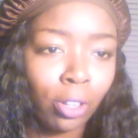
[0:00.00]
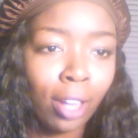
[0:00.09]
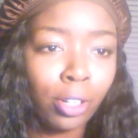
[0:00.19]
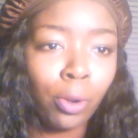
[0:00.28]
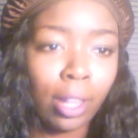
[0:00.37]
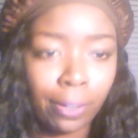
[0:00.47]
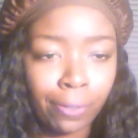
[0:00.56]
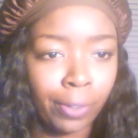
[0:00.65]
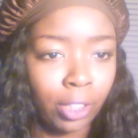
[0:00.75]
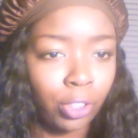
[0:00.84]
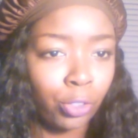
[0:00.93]
I know half of
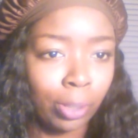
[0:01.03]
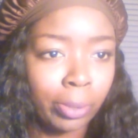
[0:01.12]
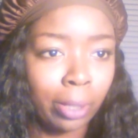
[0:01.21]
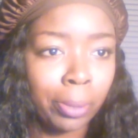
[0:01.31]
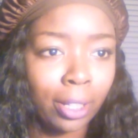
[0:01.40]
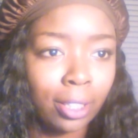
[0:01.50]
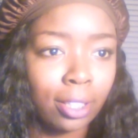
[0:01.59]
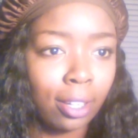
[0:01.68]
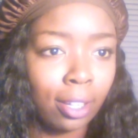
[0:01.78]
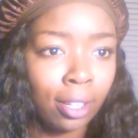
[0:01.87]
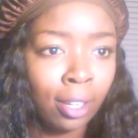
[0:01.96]
it is scripted, but it's
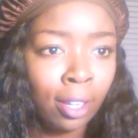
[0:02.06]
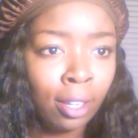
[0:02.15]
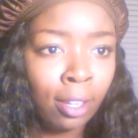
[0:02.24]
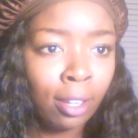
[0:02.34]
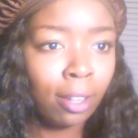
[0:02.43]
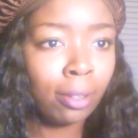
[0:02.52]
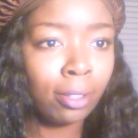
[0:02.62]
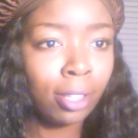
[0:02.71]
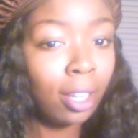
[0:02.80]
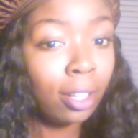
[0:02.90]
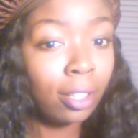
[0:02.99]
like
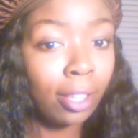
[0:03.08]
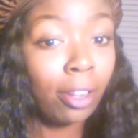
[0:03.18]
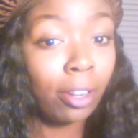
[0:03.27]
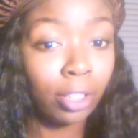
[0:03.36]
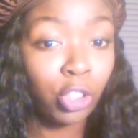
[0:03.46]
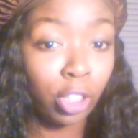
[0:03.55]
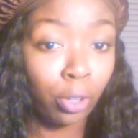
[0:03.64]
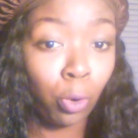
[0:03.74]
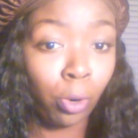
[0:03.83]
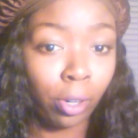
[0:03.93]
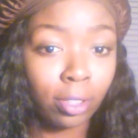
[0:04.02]
they are legit
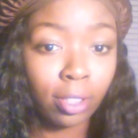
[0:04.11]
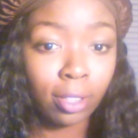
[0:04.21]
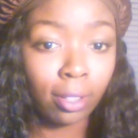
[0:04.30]
whores.